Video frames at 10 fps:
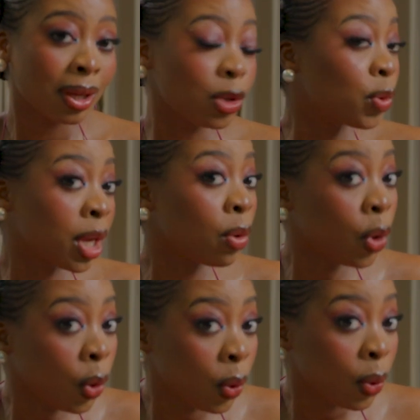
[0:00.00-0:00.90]
You will kill
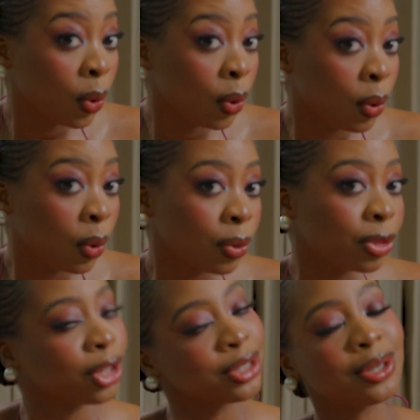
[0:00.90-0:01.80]
who?
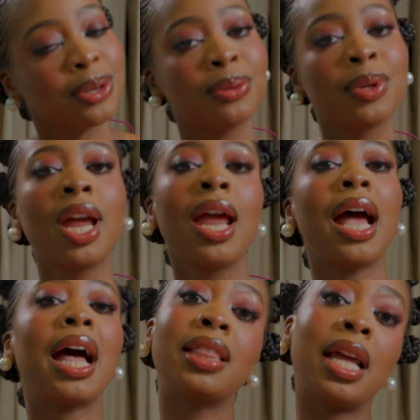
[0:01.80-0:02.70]
Thought so.
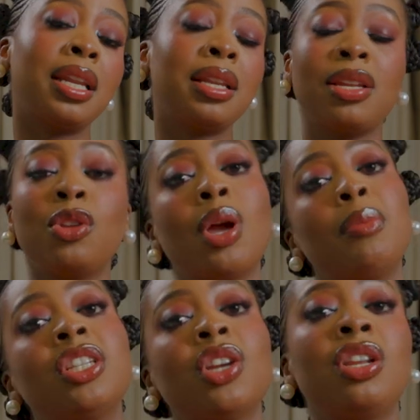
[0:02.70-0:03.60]
And then, I
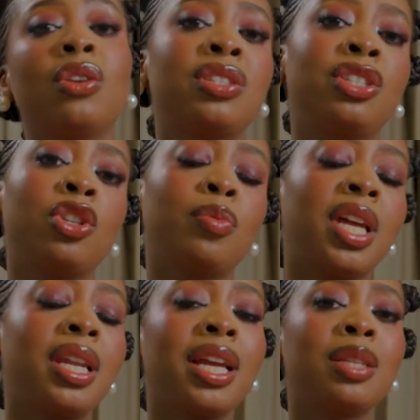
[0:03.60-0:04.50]
made sure he lost his job
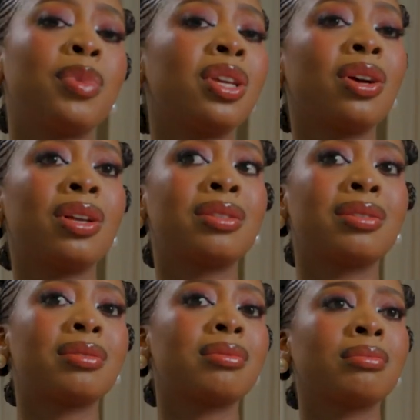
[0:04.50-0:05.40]
that night
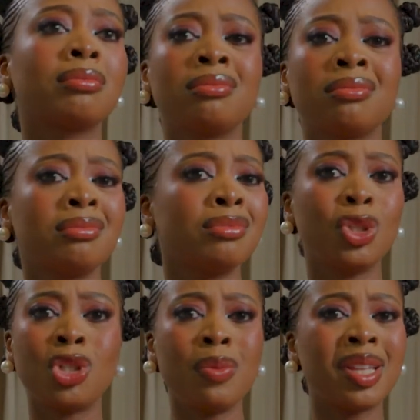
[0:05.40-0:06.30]
because you
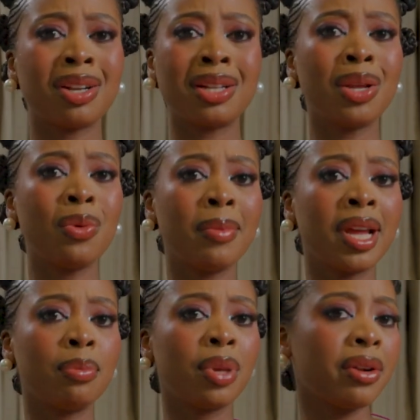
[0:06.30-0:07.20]
shouldn't be threatening
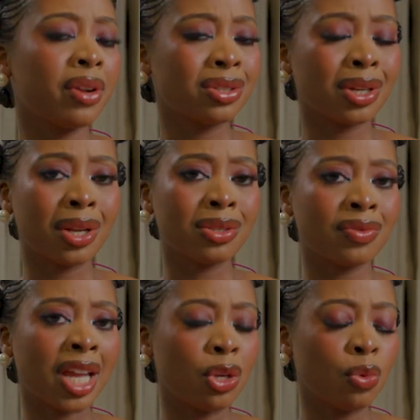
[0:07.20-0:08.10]
women, period. Talk less of
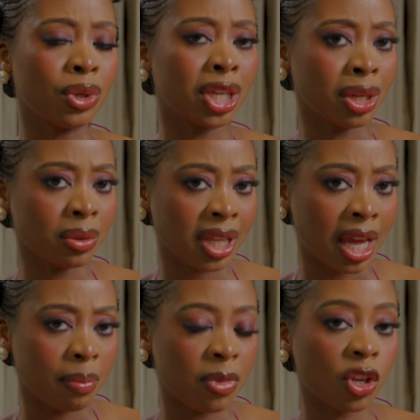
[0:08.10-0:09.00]
that you will kill
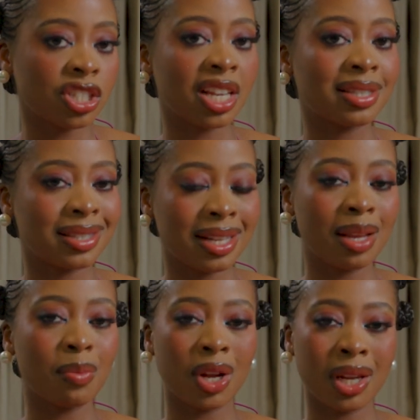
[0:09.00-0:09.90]
them because you're
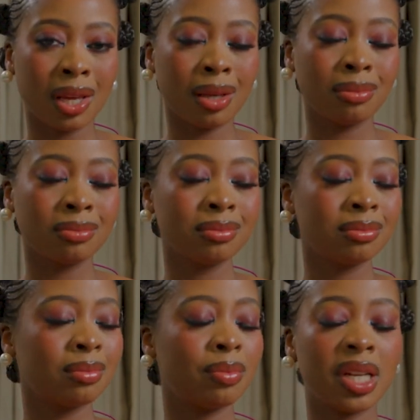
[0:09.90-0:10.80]
stealing money.
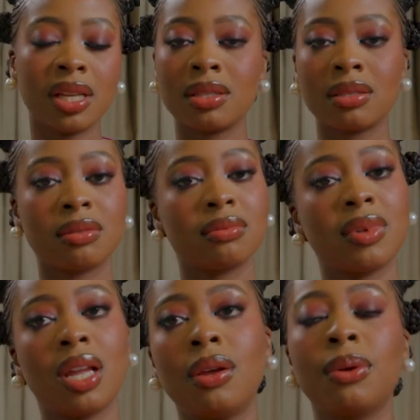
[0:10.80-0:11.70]
Please,
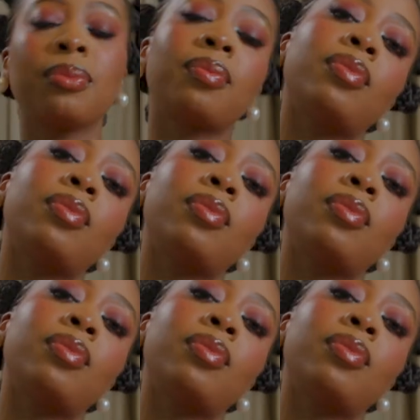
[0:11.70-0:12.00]
hello.